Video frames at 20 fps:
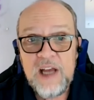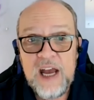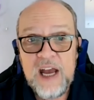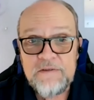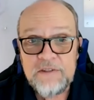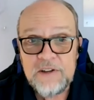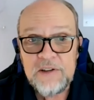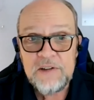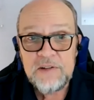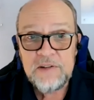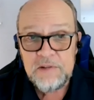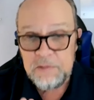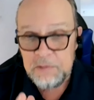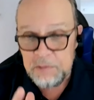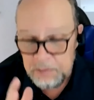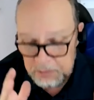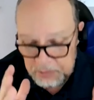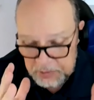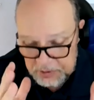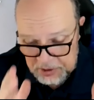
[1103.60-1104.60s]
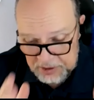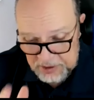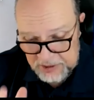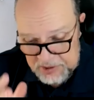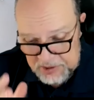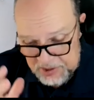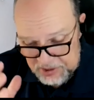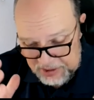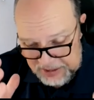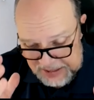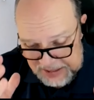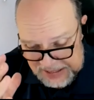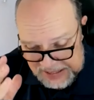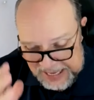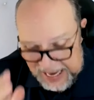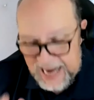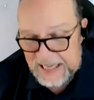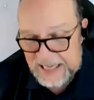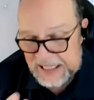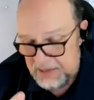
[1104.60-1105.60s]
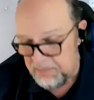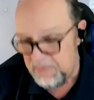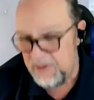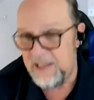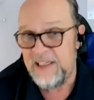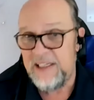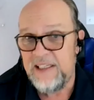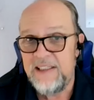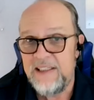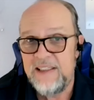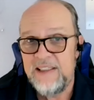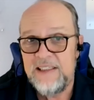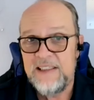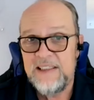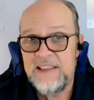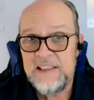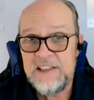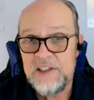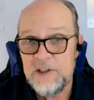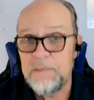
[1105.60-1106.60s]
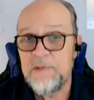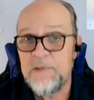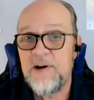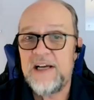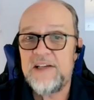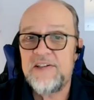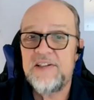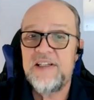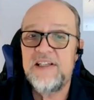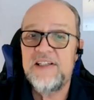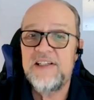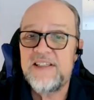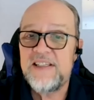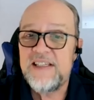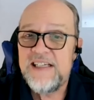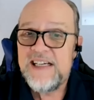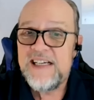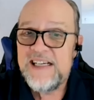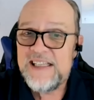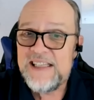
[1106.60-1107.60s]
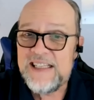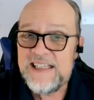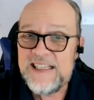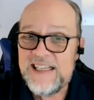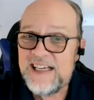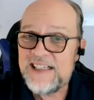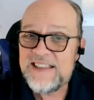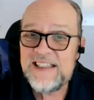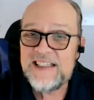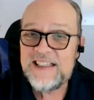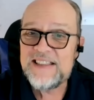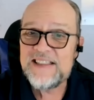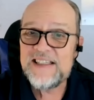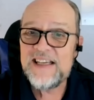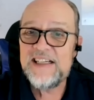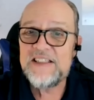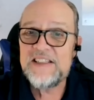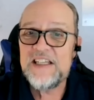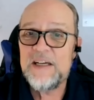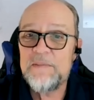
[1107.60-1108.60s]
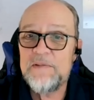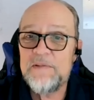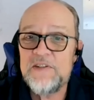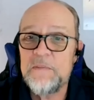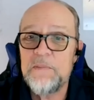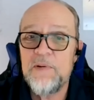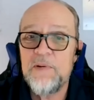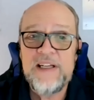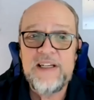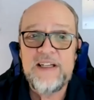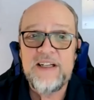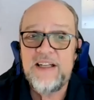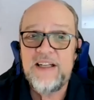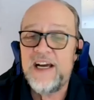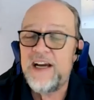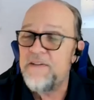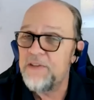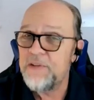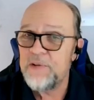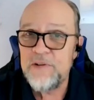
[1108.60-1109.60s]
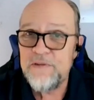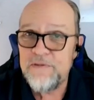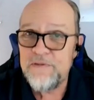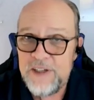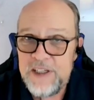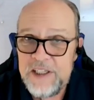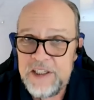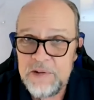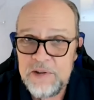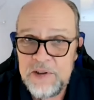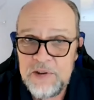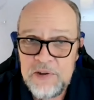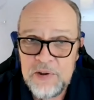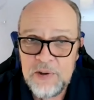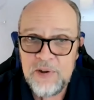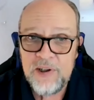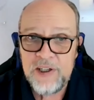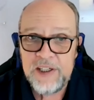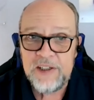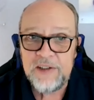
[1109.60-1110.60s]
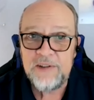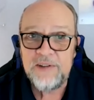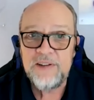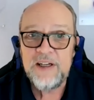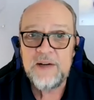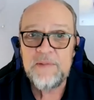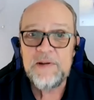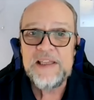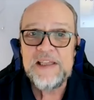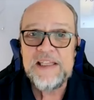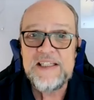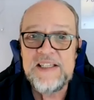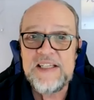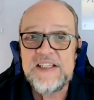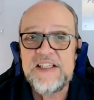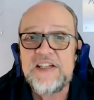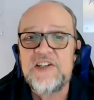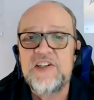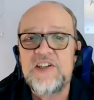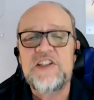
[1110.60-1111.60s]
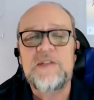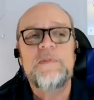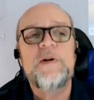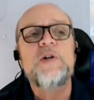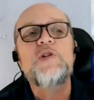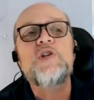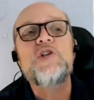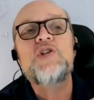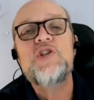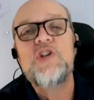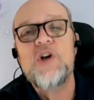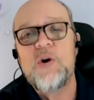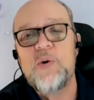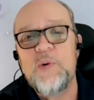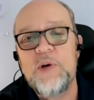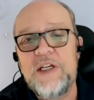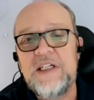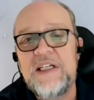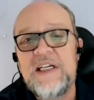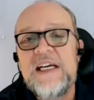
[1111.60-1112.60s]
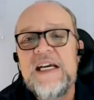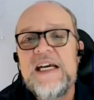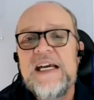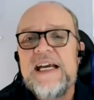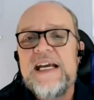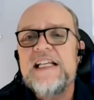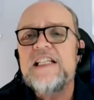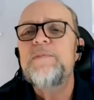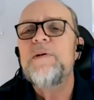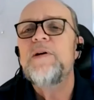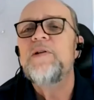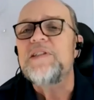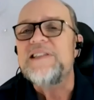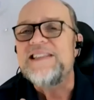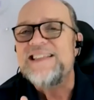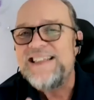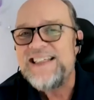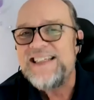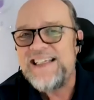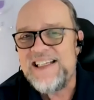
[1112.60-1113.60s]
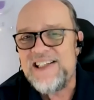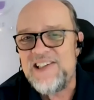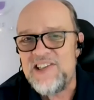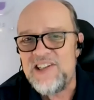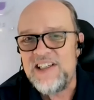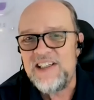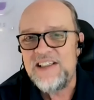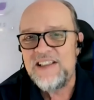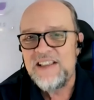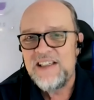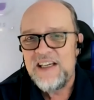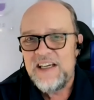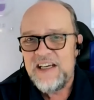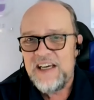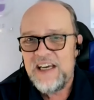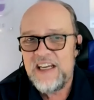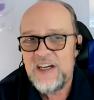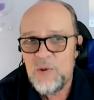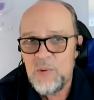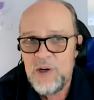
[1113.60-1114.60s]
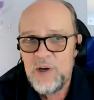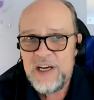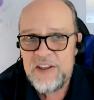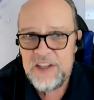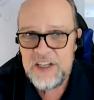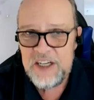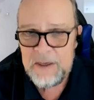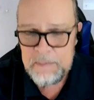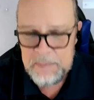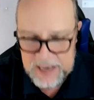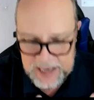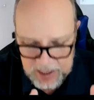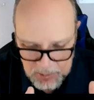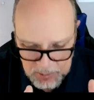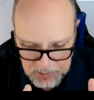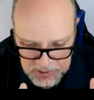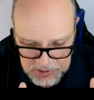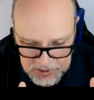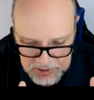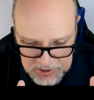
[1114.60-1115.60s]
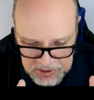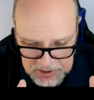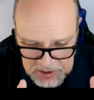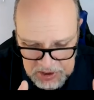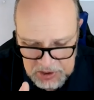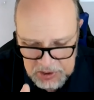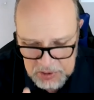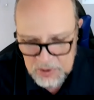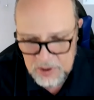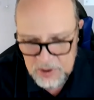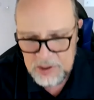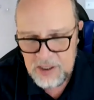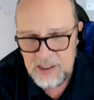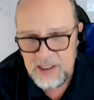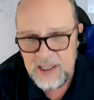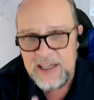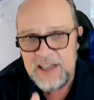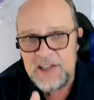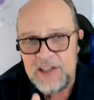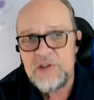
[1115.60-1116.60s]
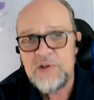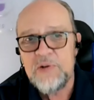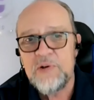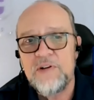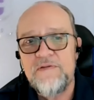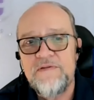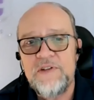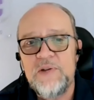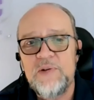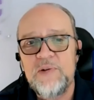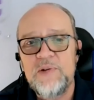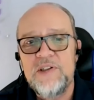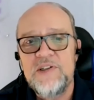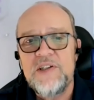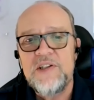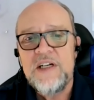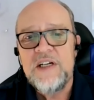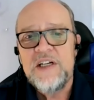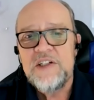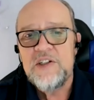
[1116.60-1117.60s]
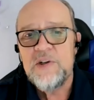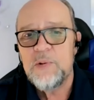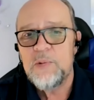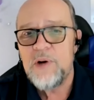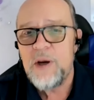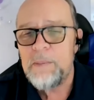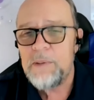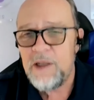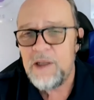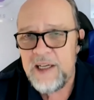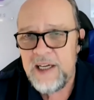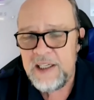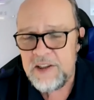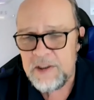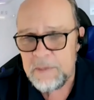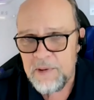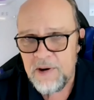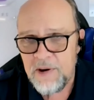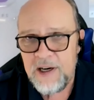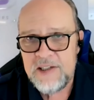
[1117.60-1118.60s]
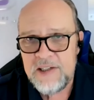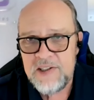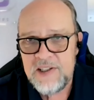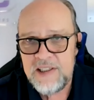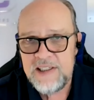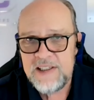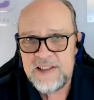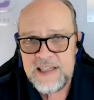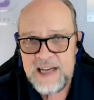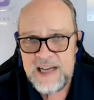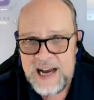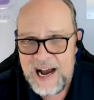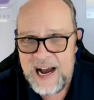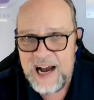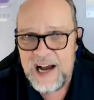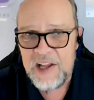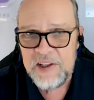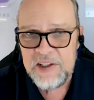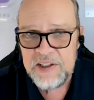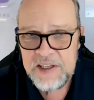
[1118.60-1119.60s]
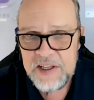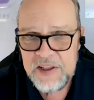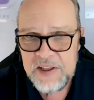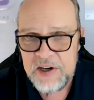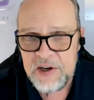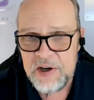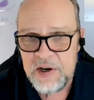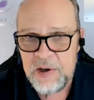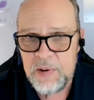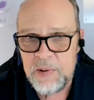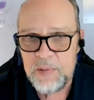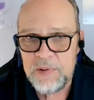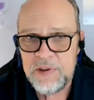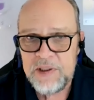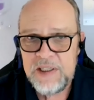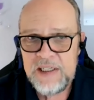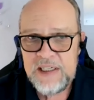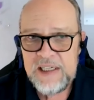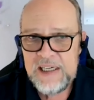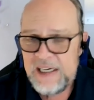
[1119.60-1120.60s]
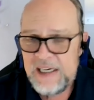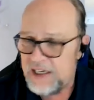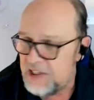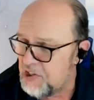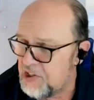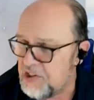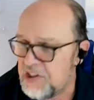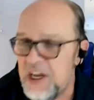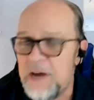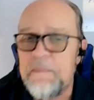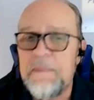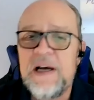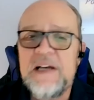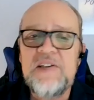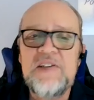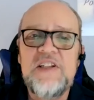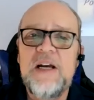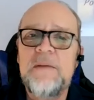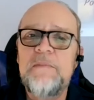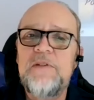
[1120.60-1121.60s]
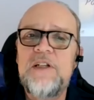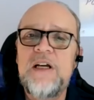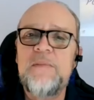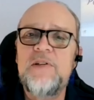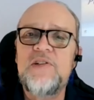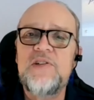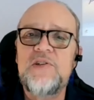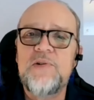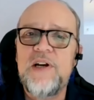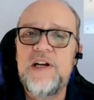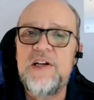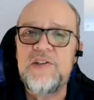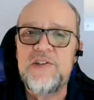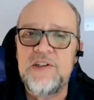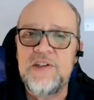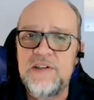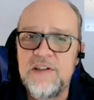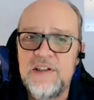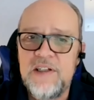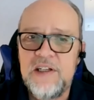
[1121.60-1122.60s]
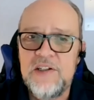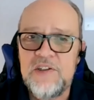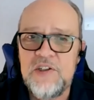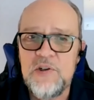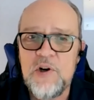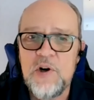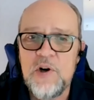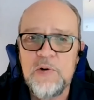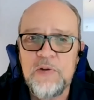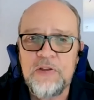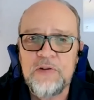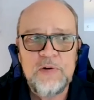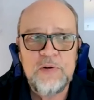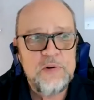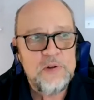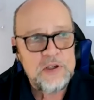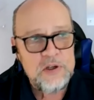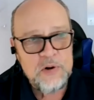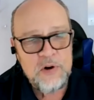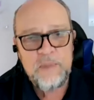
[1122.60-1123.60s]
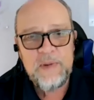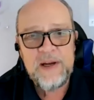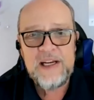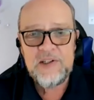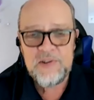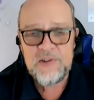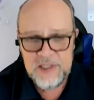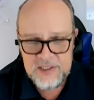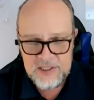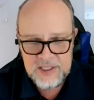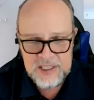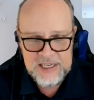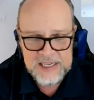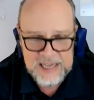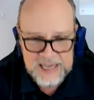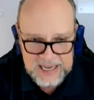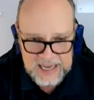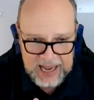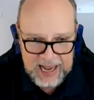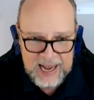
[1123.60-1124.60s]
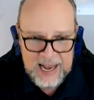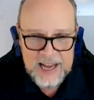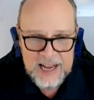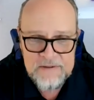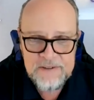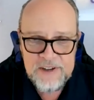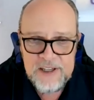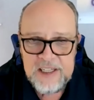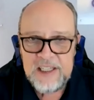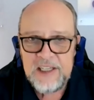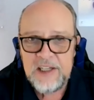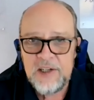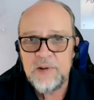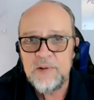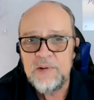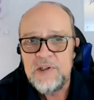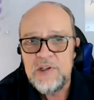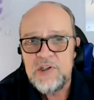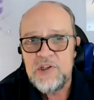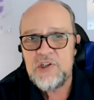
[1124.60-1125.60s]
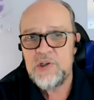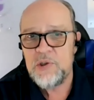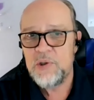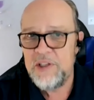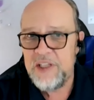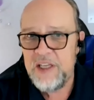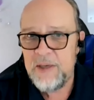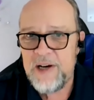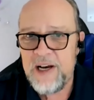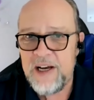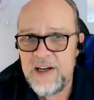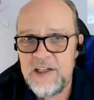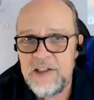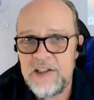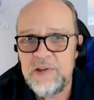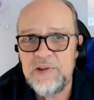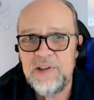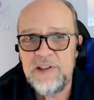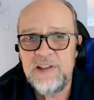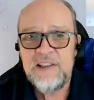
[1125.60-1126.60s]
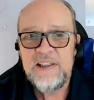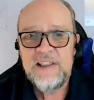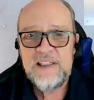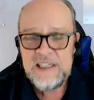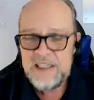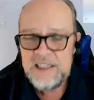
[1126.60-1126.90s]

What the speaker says: After diligently documenting your process, the next exciting step is to bring it to life through a video tutorial. I mean, this isn't just about showing, it's about teaching in a way that empowers your clients, your viewers, to replicate the process on their own. A step-by-step demonstration as you go through your matrix on video, showing them how to do it,